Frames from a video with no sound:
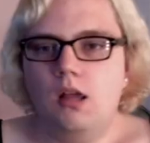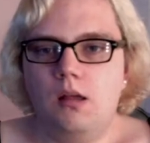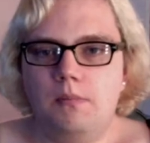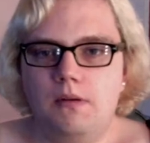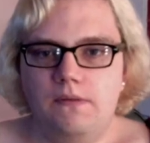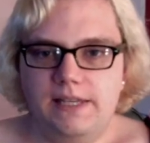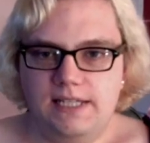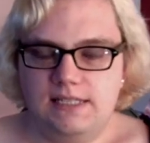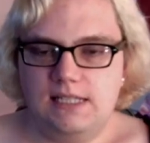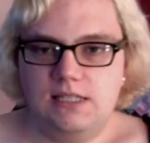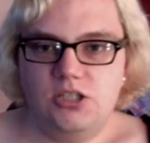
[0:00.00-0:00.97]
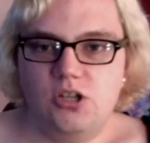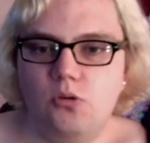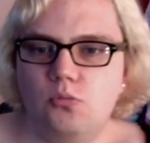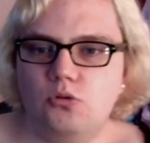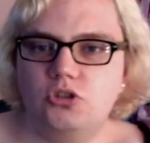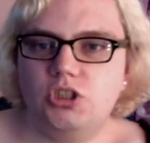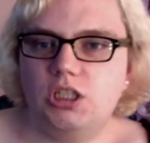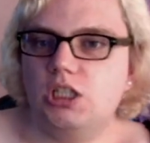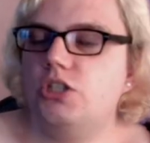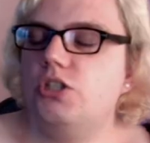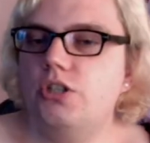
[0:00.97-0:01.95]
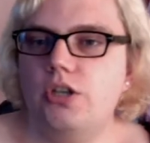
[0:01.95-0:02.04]
but the thing is there's so much you
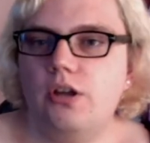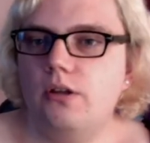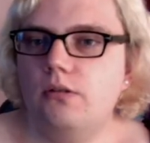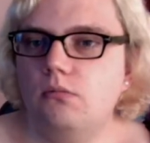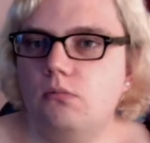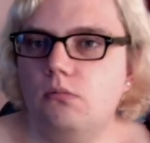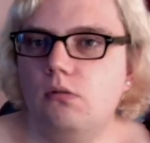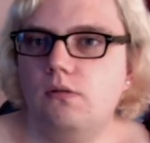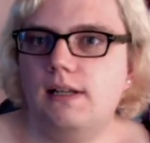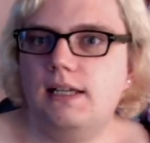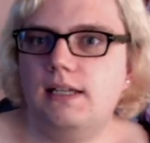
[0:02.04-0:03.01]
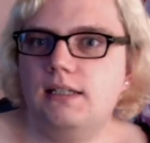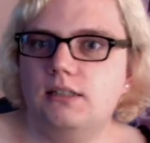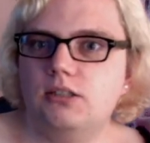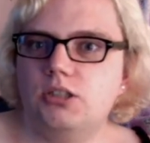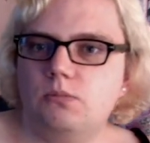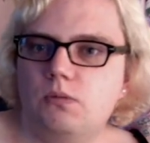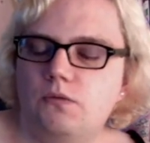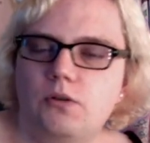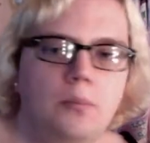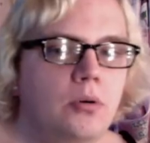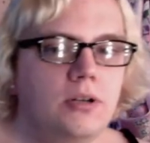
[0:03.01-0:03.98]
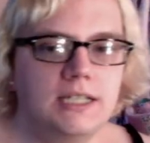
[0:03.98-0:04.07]
can do roughly with not
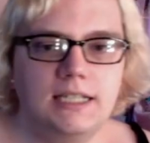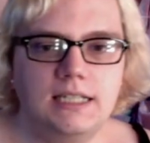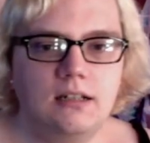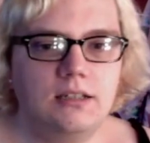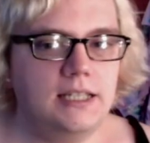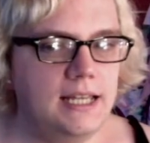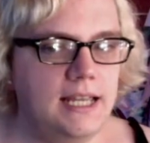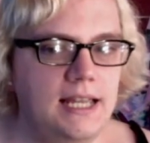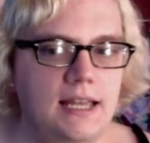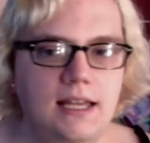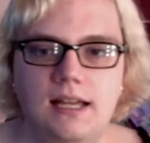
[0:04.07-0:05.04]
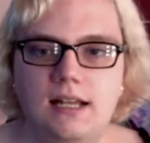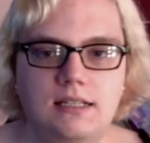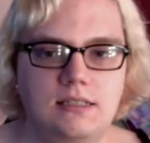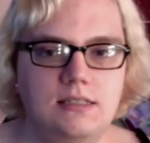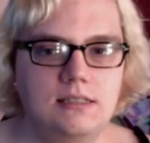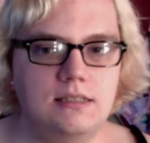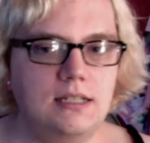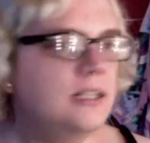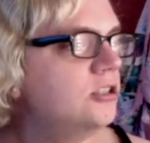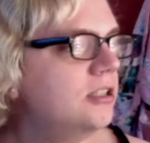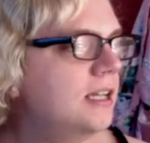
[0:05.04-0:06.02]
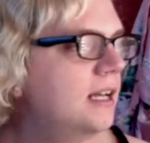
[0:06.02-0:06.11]
putting heat on your hair, and as
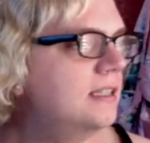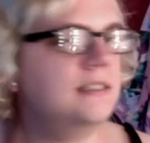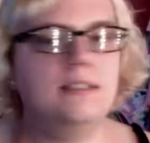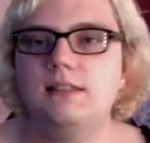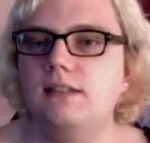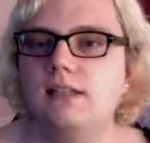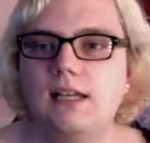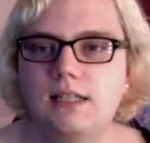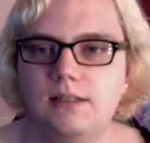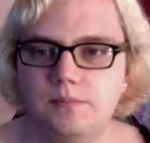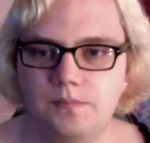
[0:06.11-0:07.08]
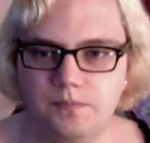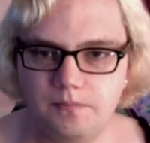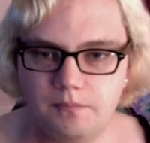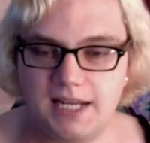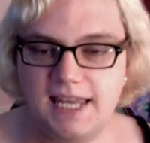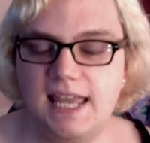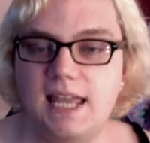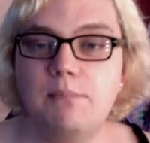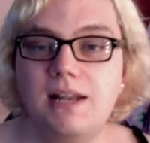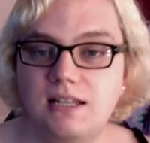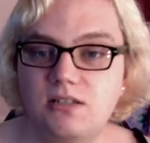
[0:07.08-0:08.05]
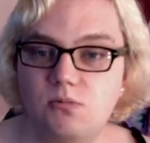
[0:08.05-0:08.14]
you guys can see my hair
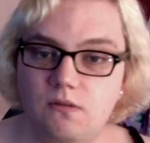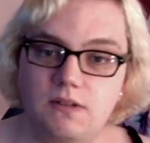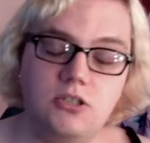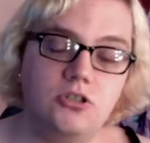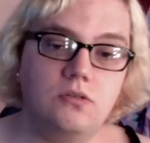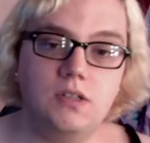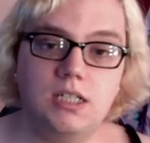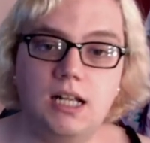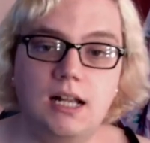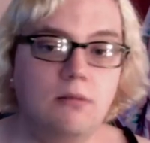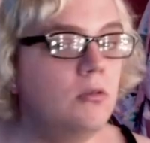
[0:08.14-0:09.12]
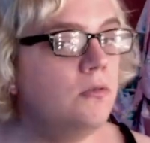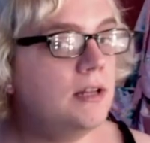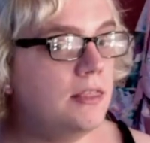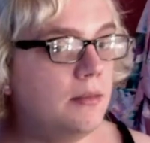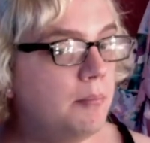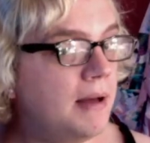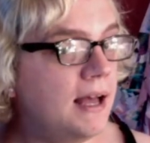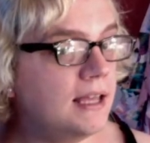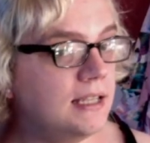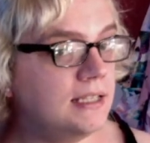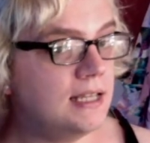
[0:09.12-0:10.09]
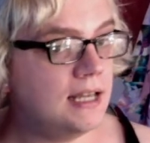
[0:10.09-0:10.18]
blends with each other now. Roughly the back,
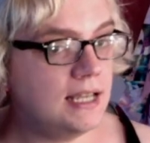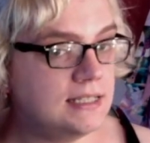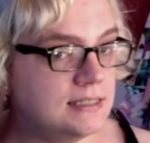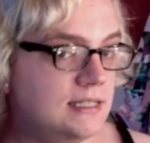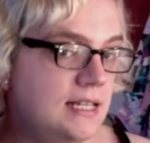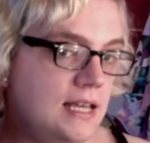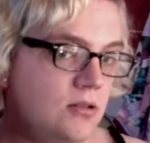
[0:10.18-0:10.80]
yeah, it's going to get